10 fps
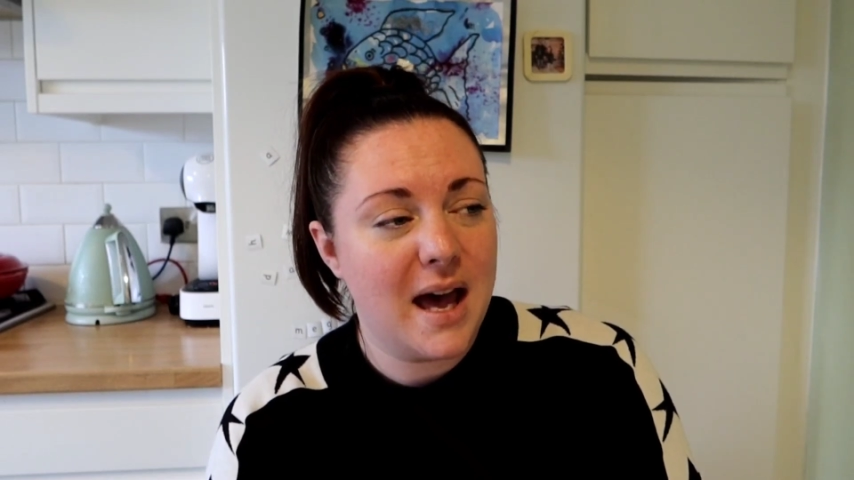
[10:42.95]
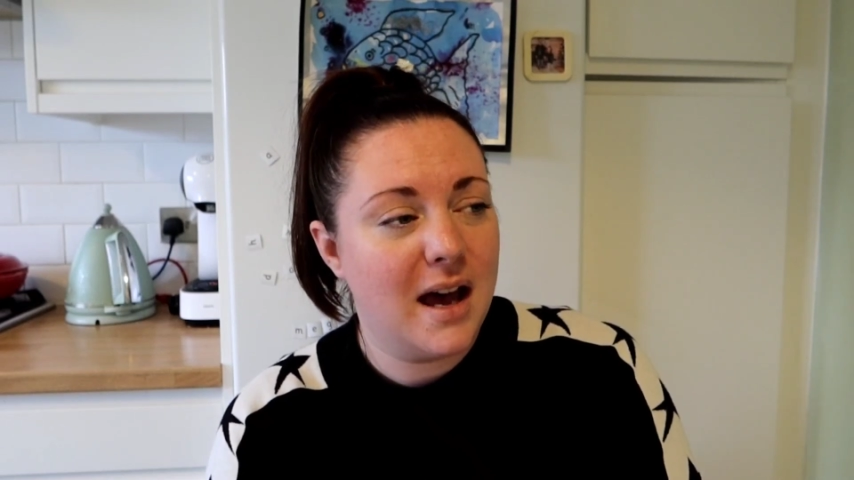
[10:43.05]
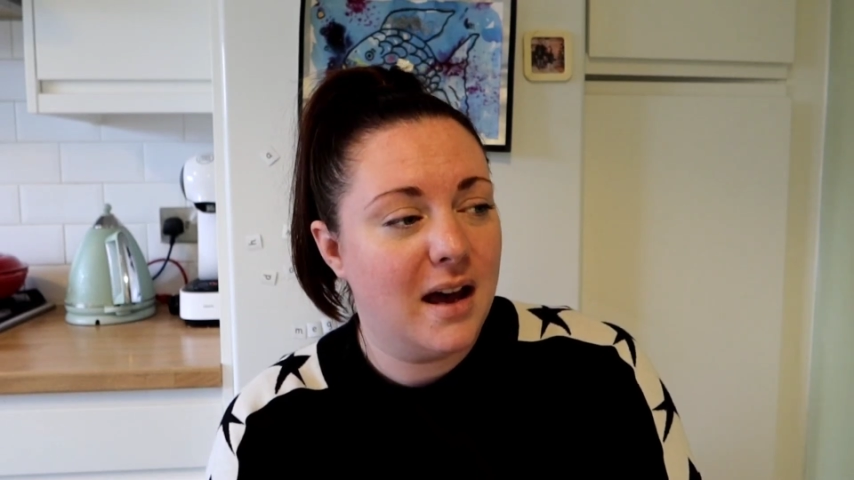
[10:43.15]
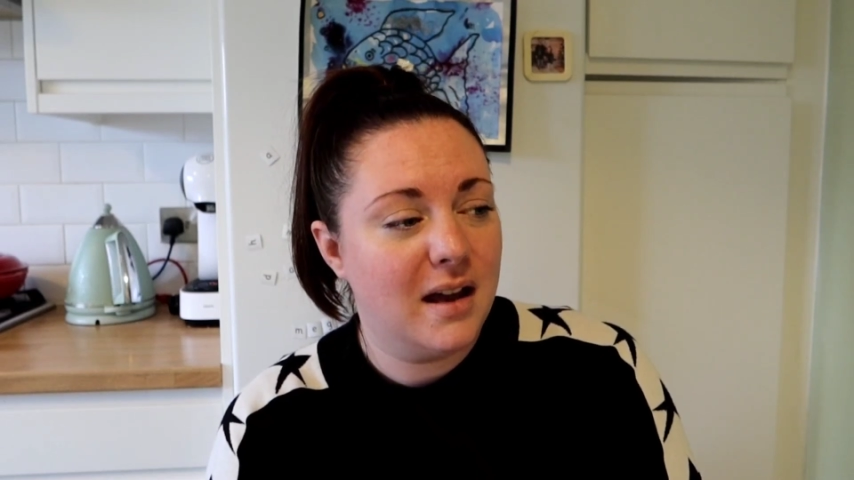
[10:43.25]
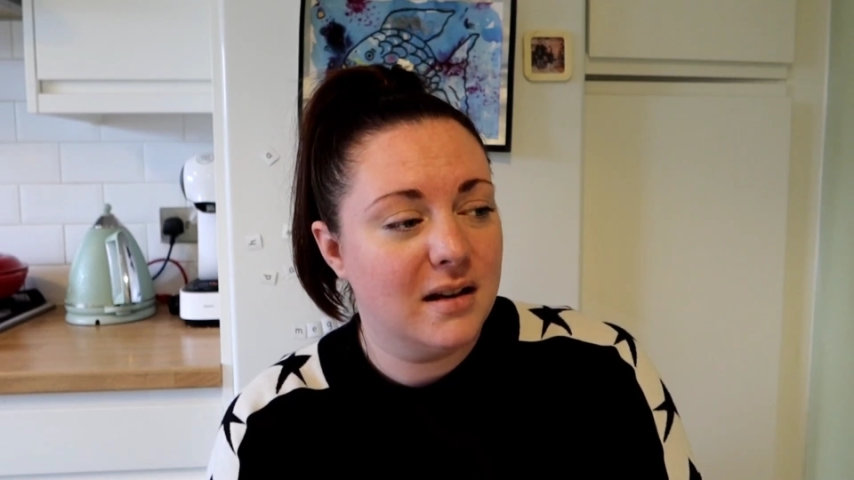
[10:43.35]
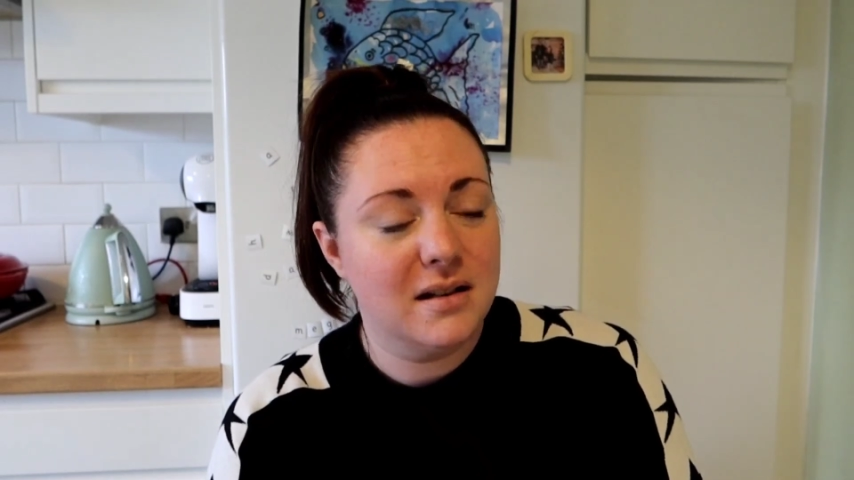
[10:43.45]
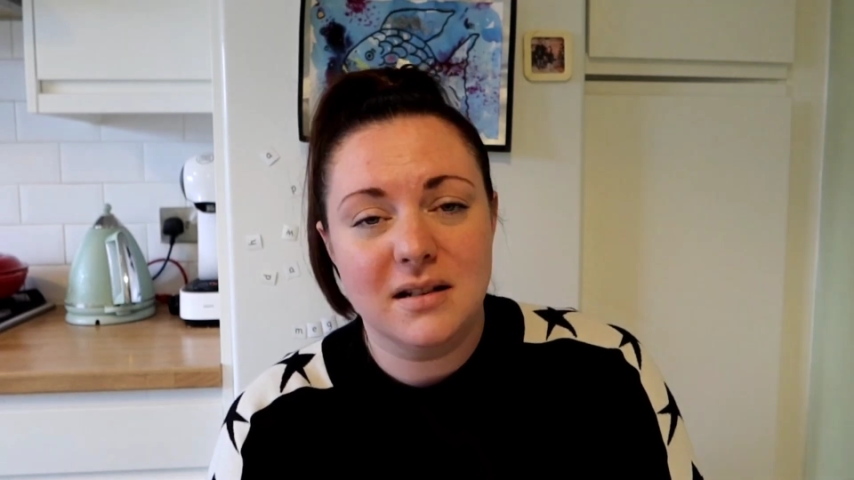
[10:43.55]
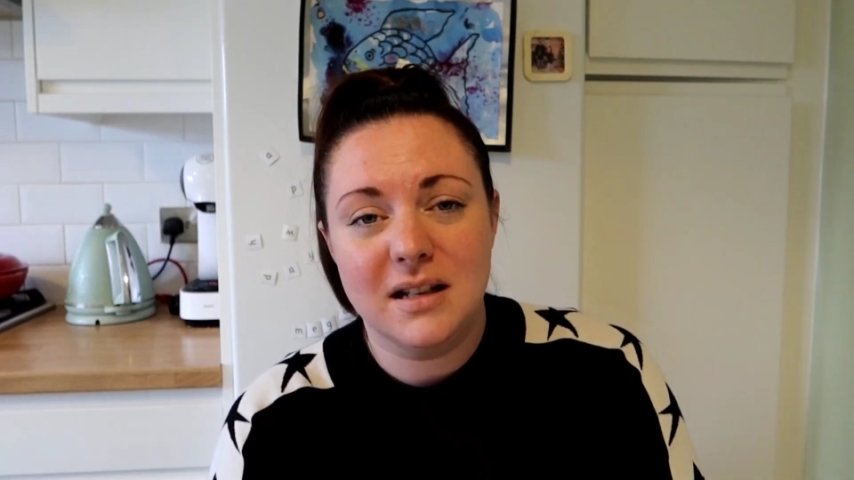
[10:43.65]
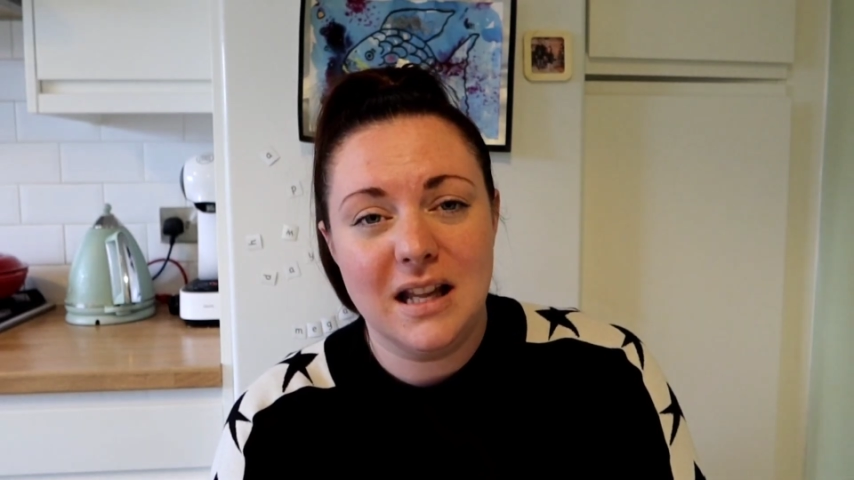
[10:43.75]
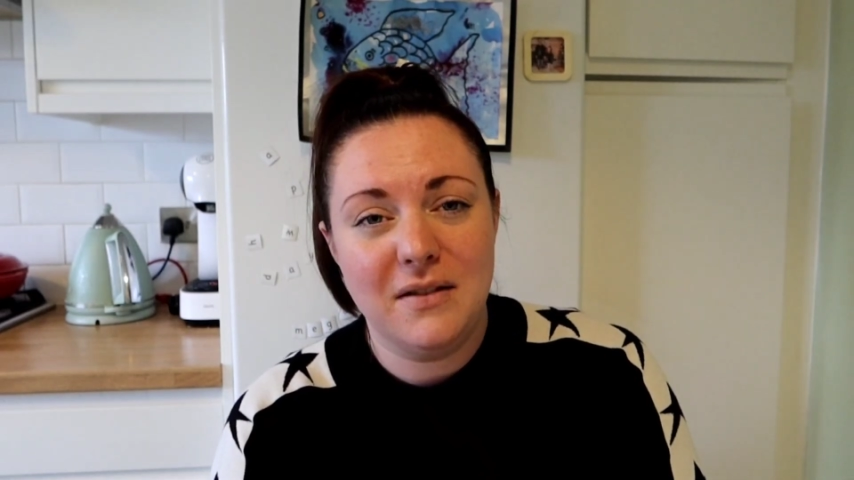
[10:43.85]

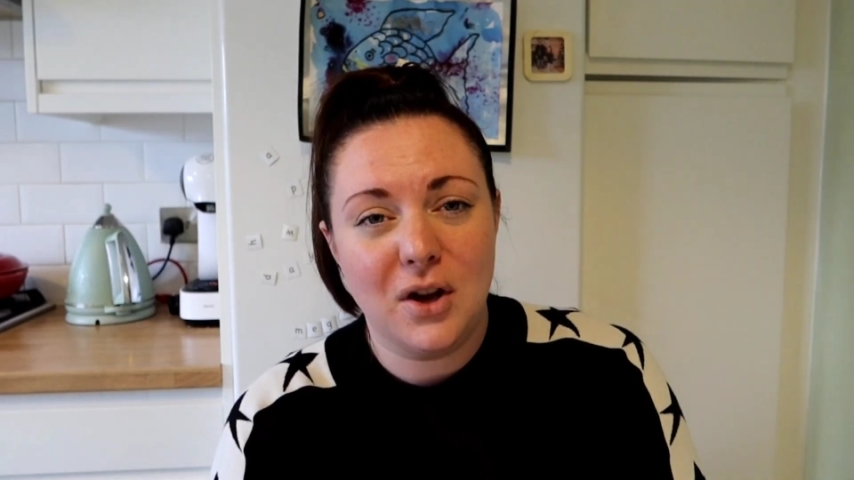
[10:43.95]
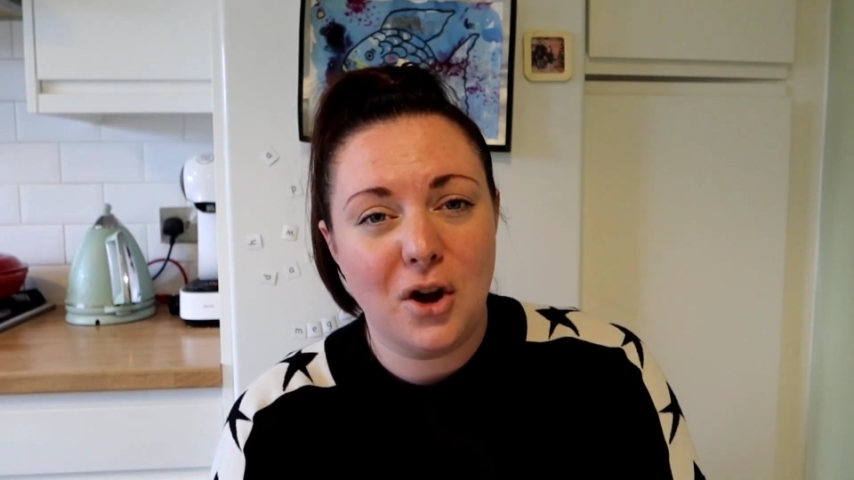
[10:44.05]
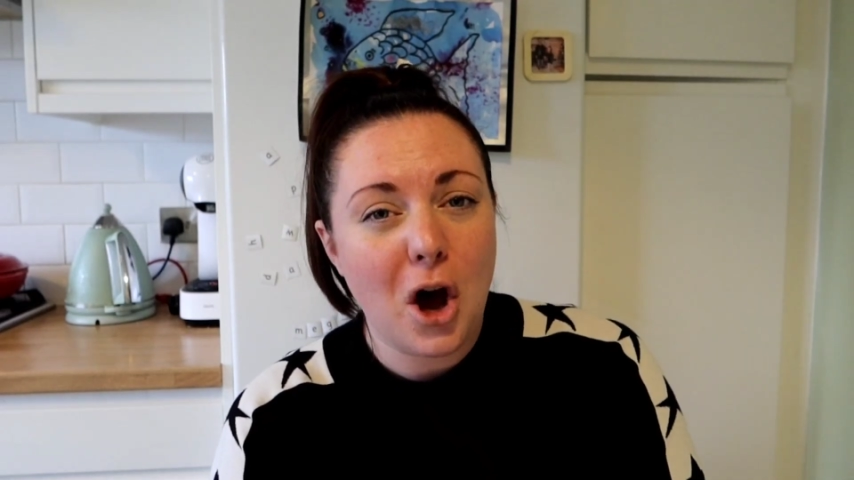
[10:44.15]
and leave a